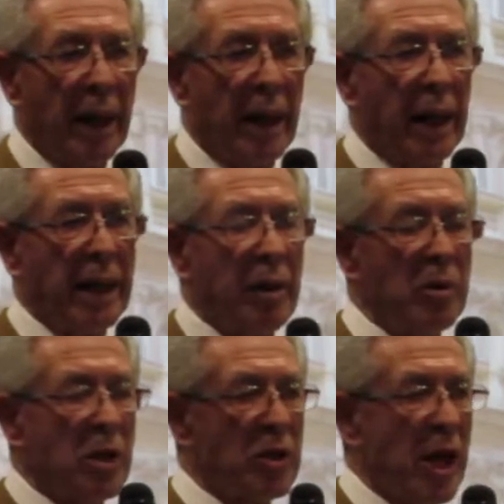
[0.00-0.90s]
And he
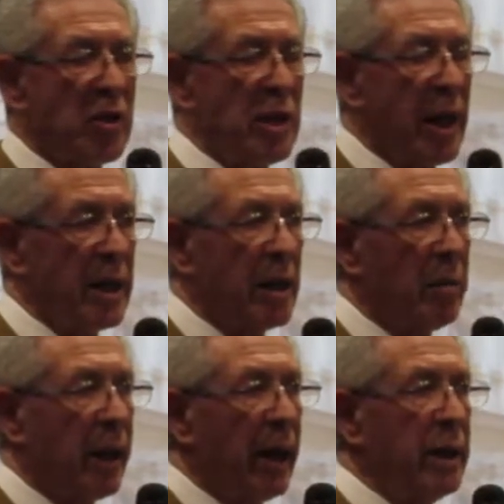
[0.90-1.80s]
was
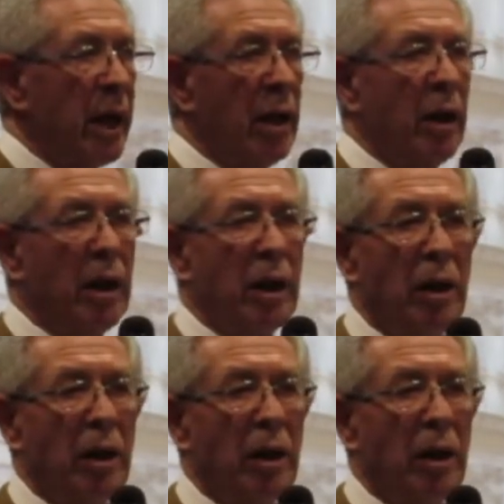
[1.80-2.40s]
assassinated by a young